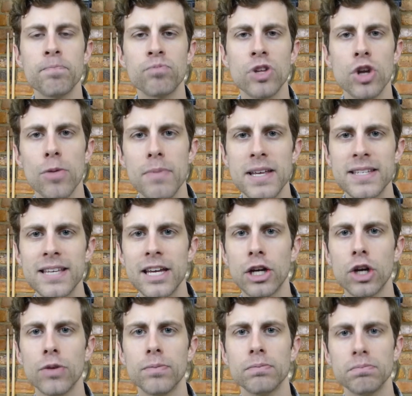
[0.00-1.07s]
you're
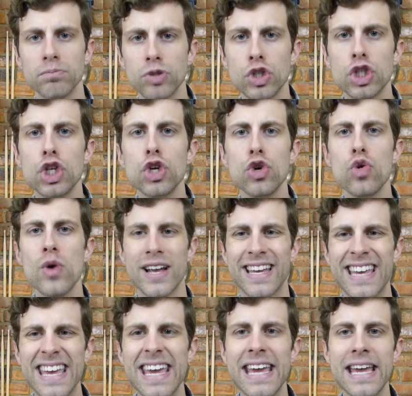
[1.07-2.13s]
missing two
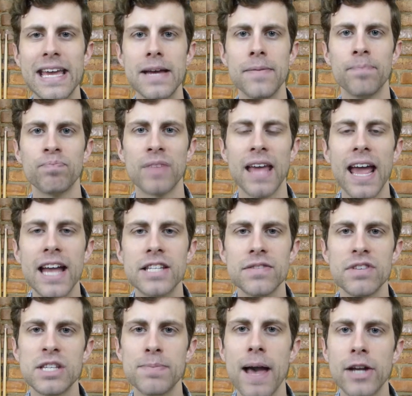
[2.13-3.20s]
key ends
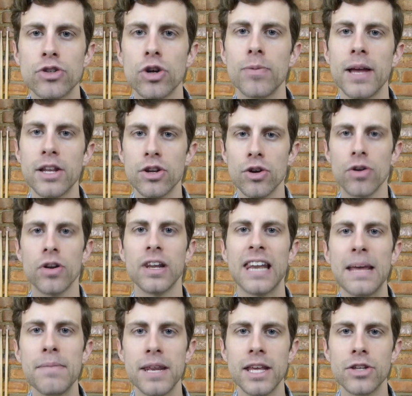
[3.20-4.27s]
of the spectrum and you're
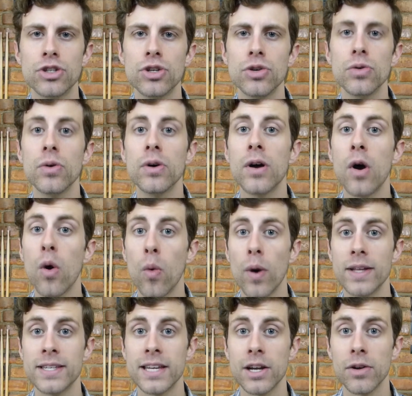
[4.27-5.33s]
limited to
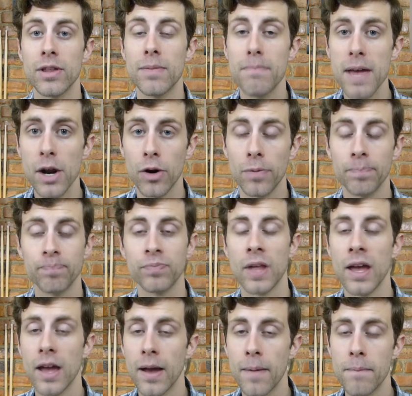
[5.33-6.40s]
what's here in the middle.
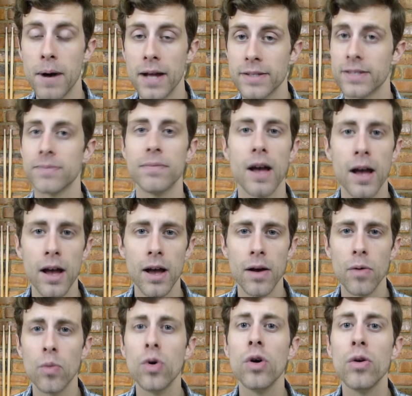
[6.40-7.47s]
But
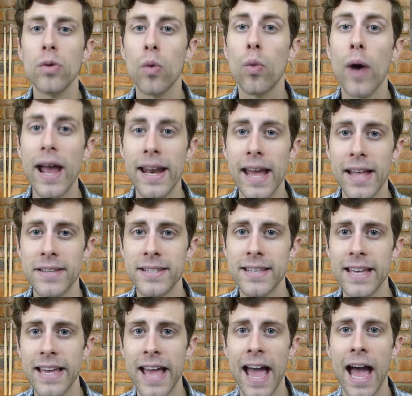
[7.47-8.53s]
we'll wait and
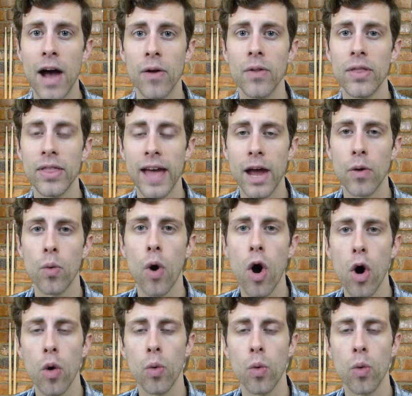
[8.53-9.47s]
see how that all